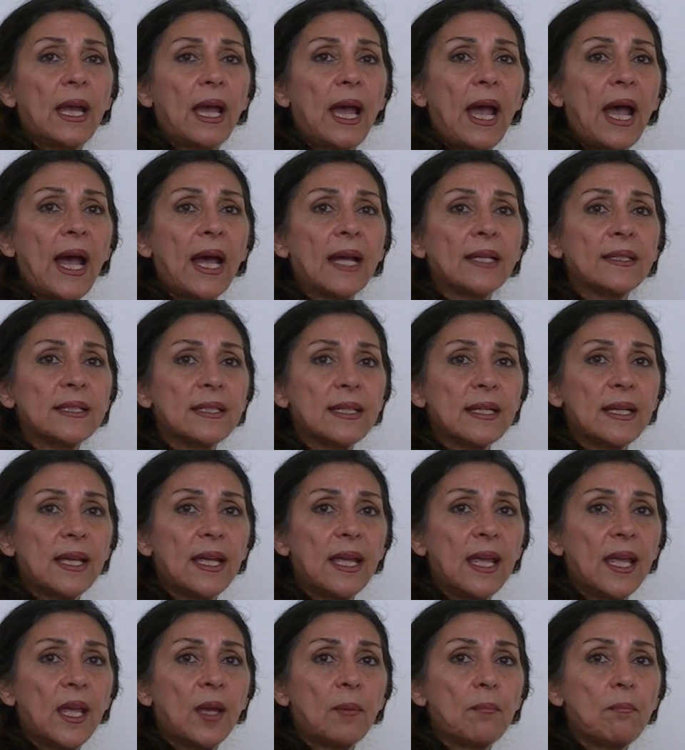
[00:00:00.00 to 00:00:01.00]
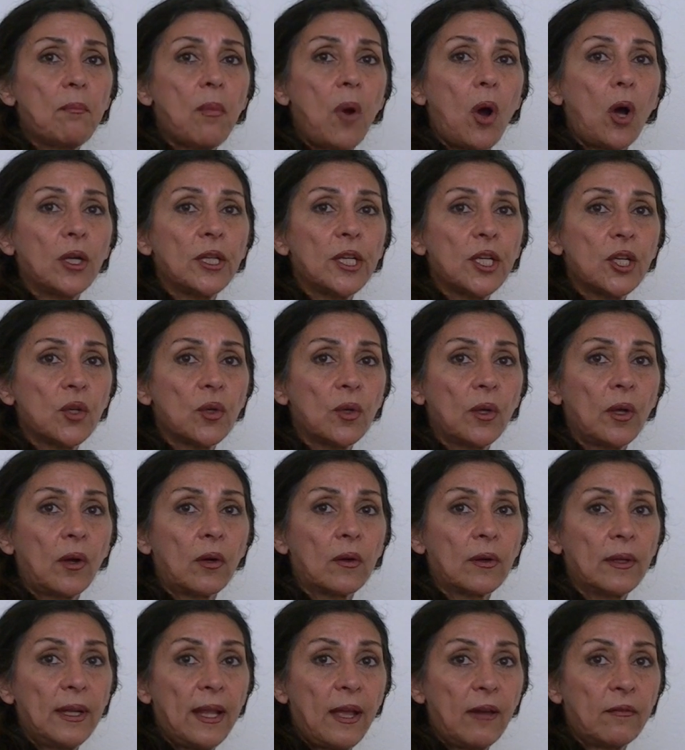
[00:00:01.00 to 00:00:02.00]
at a
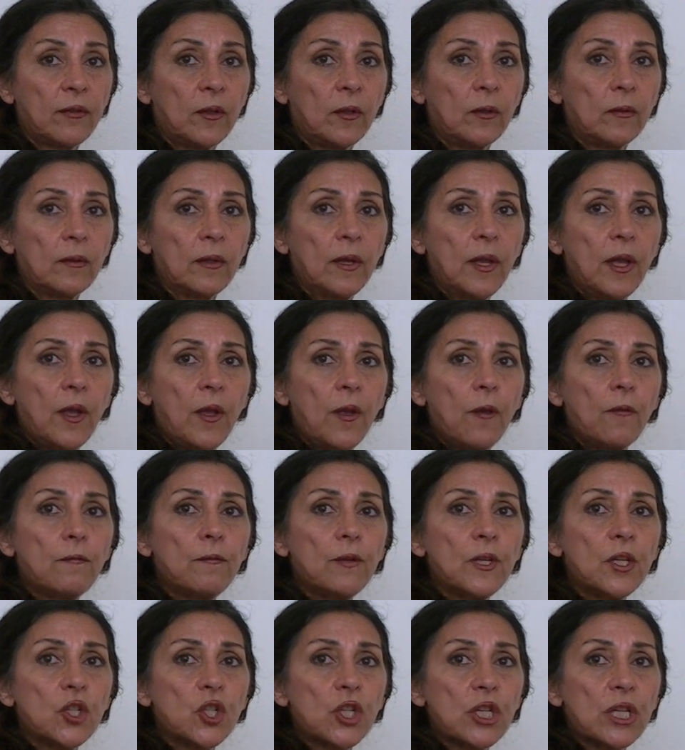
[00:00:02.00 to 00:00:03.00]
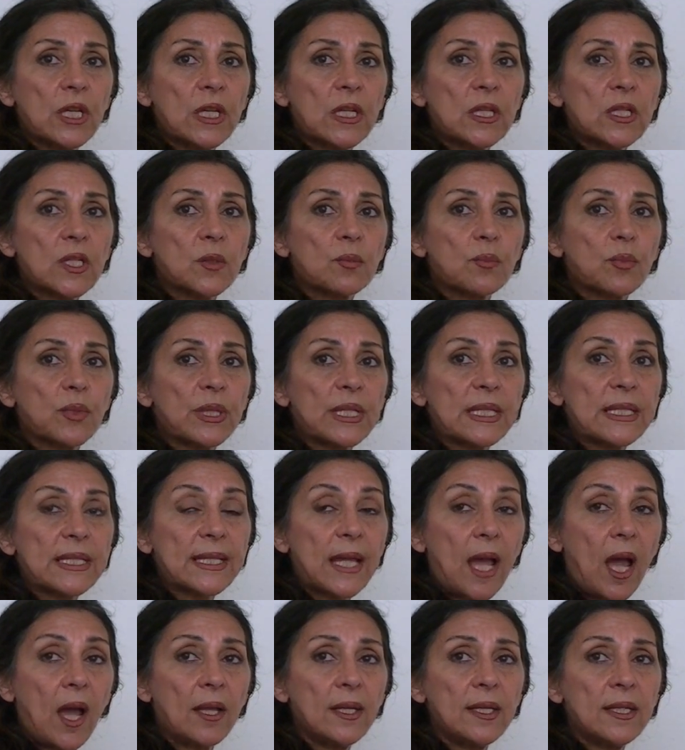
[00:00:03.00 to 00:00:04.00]
molecular level, which is
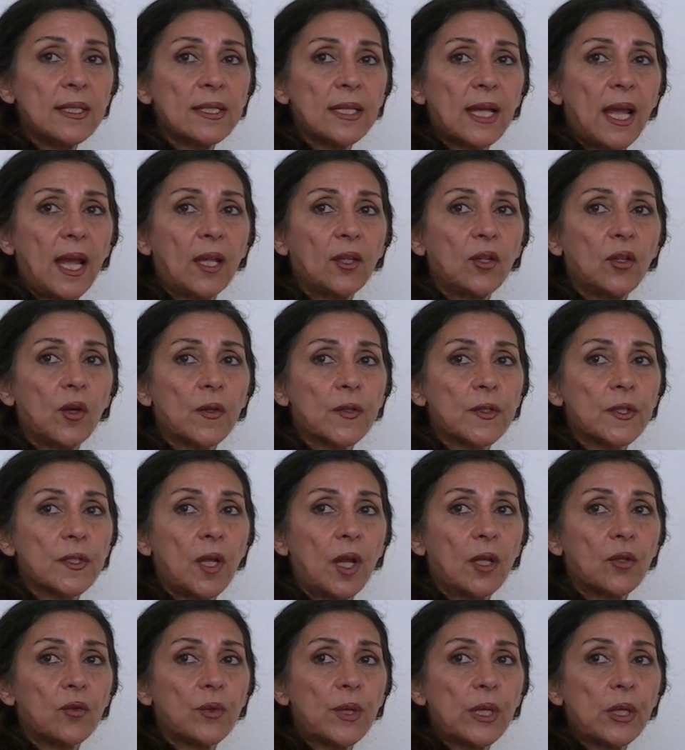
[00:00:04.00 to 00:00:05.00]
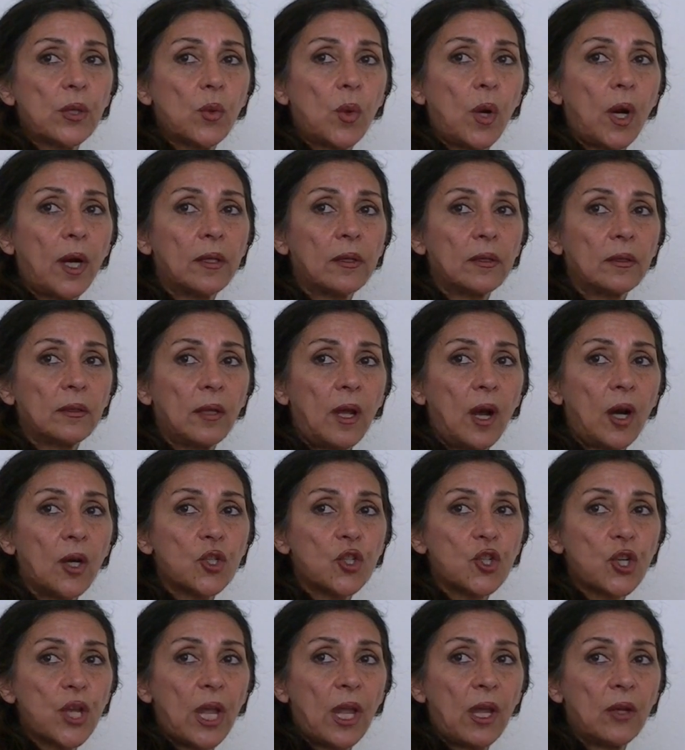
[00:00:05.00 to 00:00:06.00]
precise and does not require
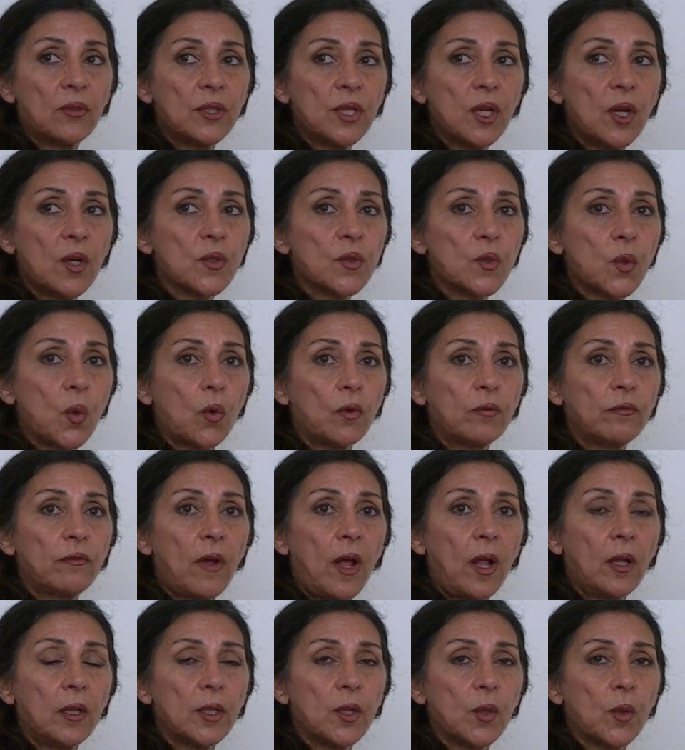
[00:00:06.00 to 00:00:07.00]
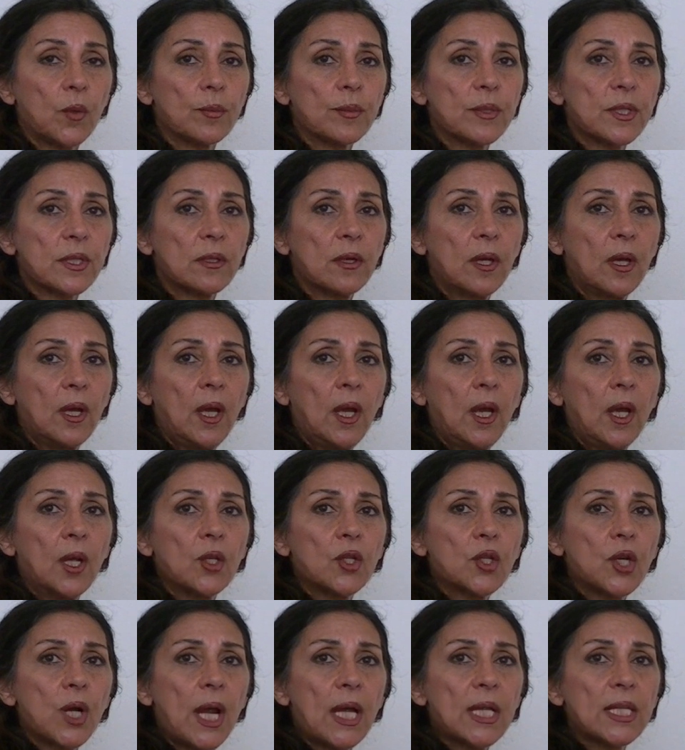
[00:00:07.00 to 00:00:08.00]
large areas or volumes.
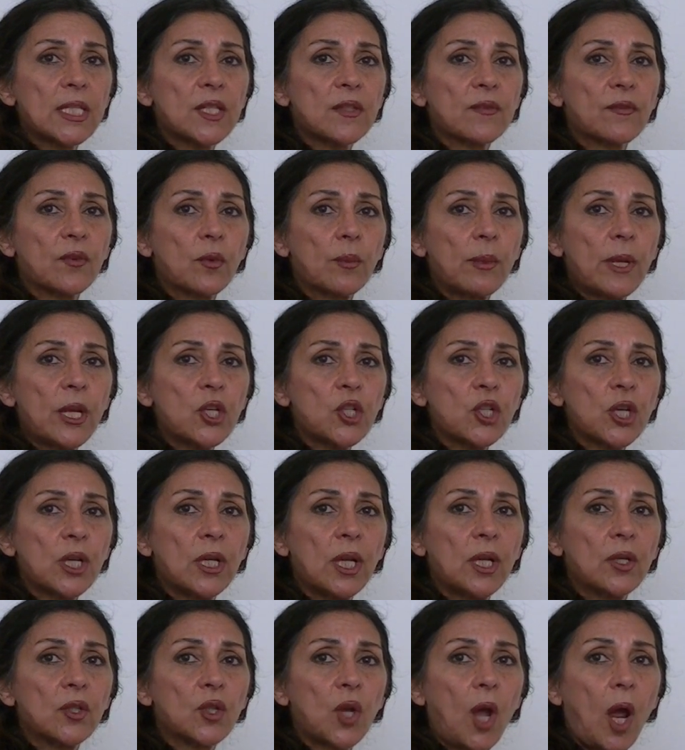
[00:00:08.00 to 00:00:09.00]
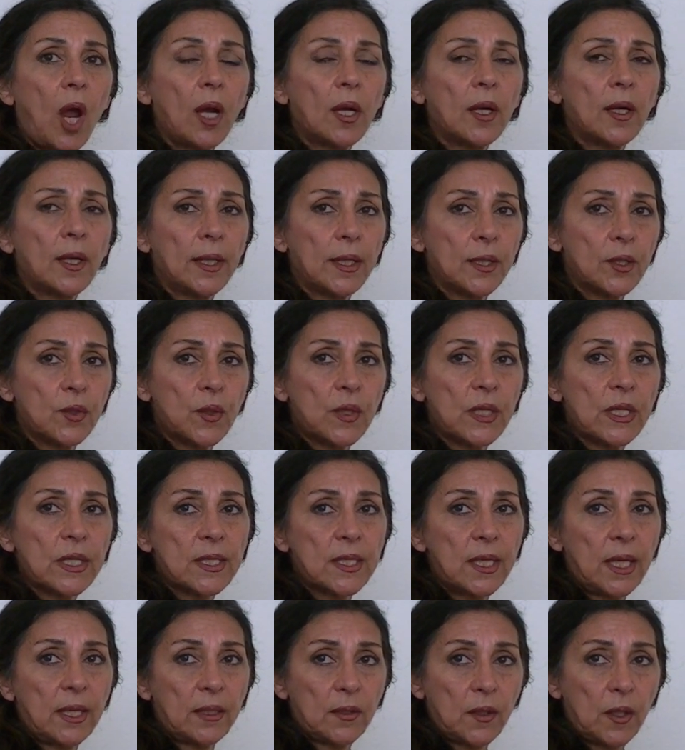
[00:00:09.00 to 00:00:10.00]
Transformation entirely to
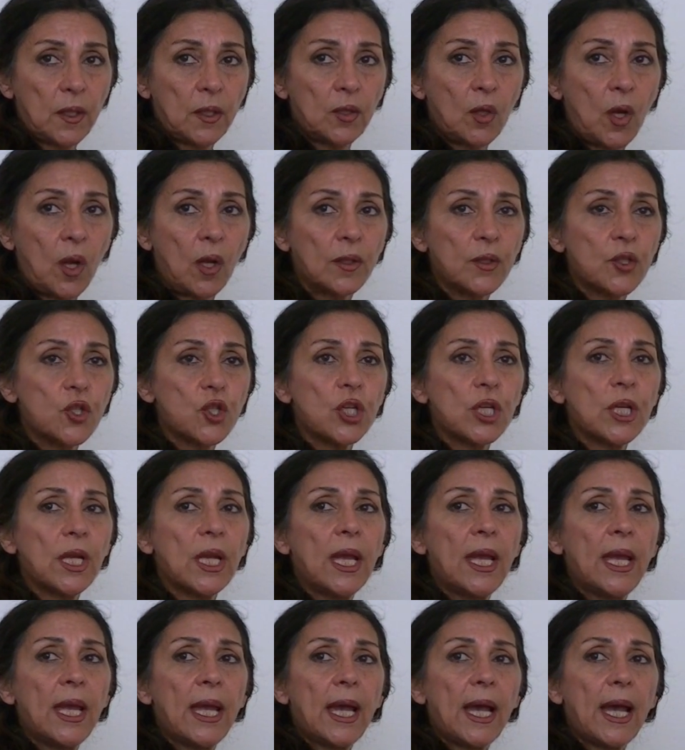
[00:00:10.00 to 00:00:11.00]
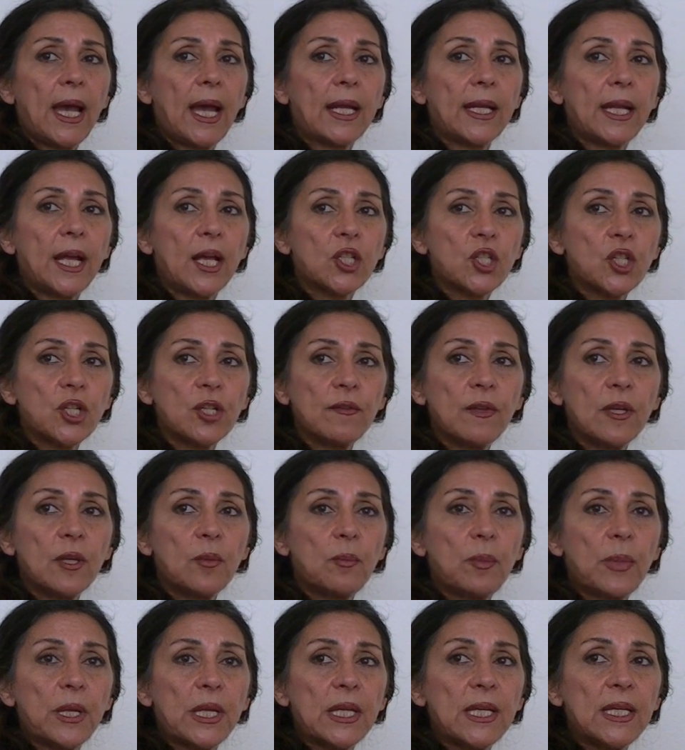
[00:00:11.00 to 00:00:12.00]
this technology and achieving
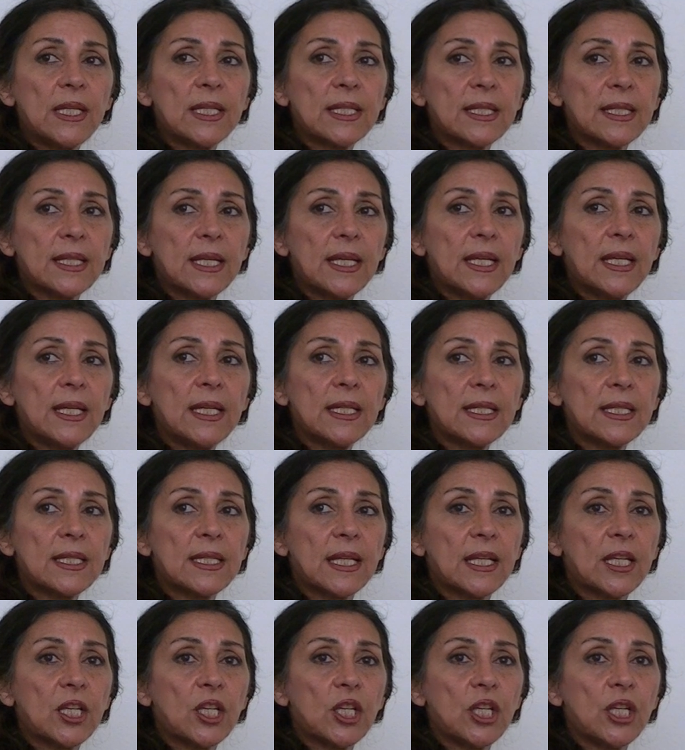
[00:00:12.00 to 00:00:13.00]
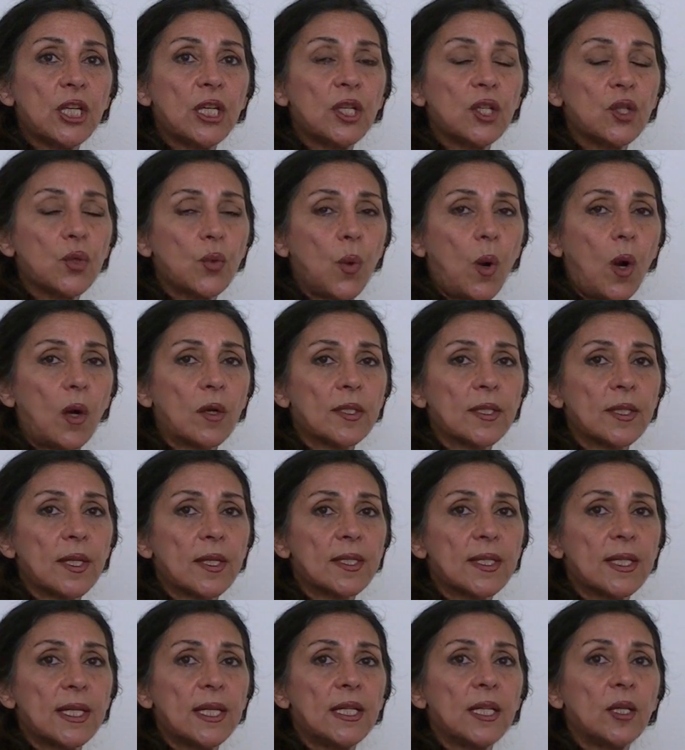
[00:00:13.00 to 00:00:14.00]
peace is the key to our
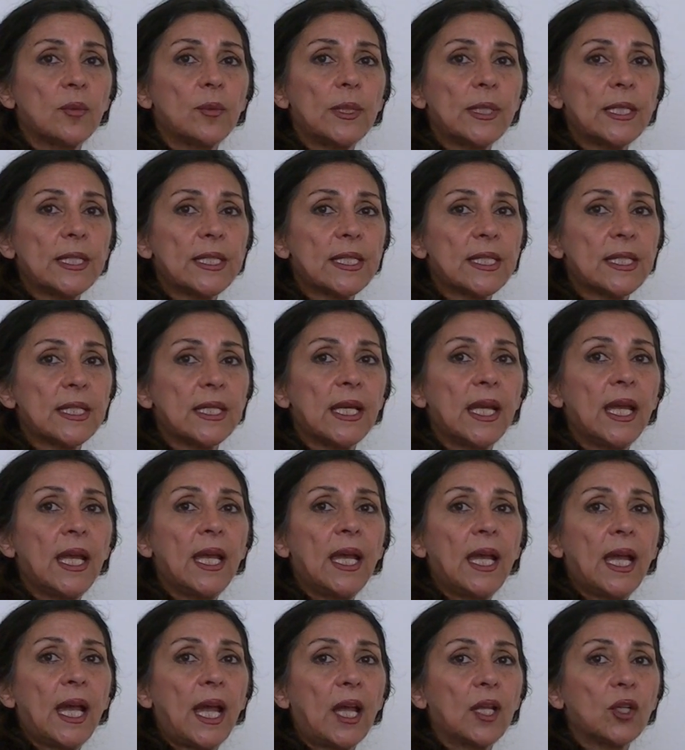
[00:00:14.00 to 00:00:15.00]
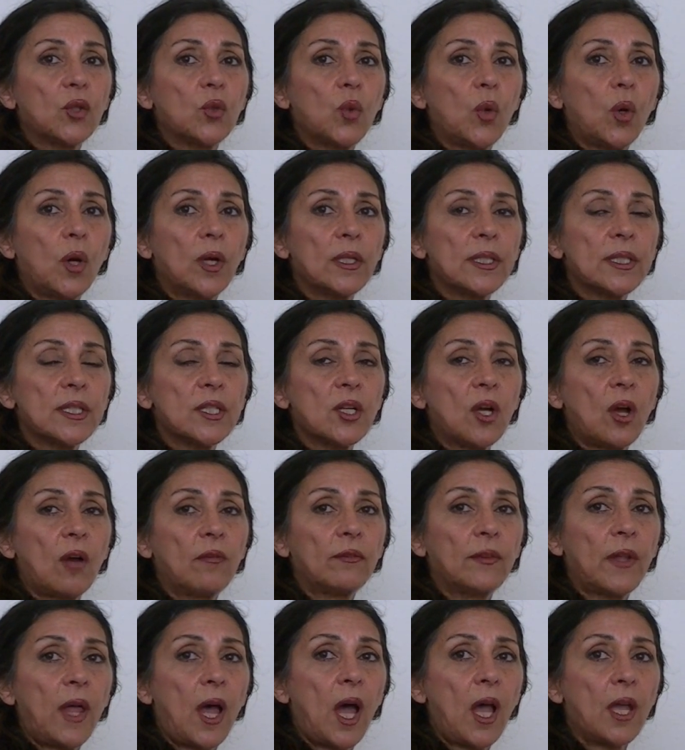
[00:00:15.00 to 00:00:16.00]
sustainability and quality
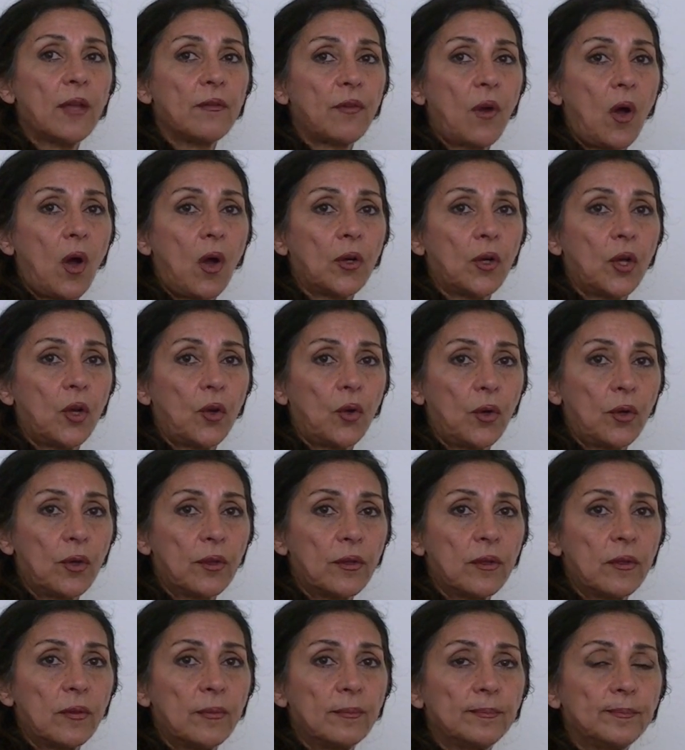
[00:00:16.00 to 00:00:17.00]
of life on Earth.